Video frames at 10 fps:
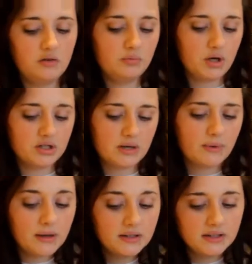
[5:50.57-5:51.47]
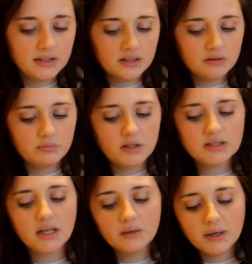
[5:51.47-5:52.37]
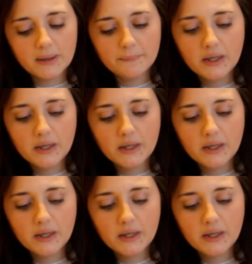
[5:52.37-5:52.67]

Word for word: new brush. I probably need to get a new brush anyway.